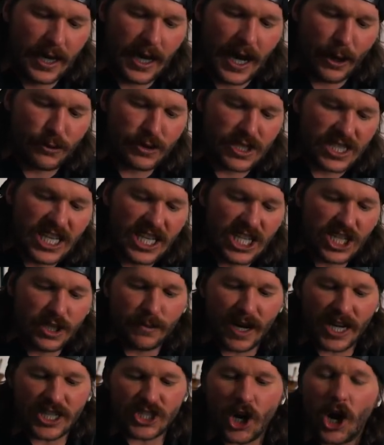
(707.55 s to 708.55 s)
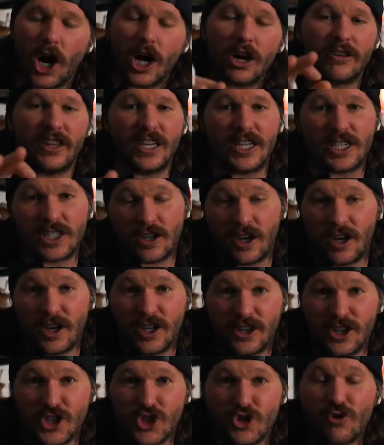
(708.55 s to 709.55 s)
I was teaching my daughter this
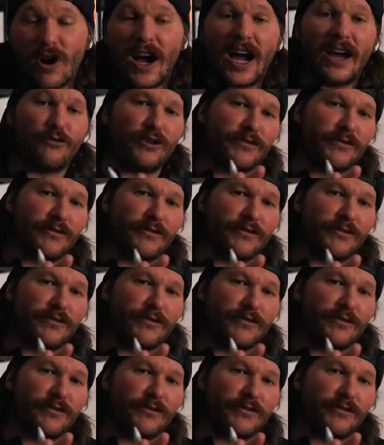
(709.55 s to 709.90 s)
on the drive.